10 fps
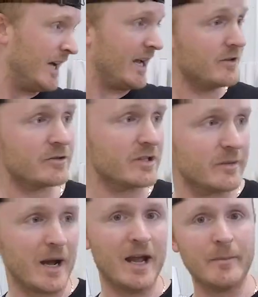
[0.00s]
I usually
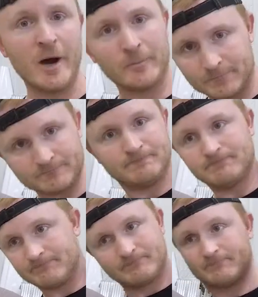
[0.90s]
buy about
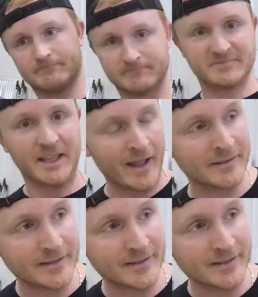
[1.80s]
10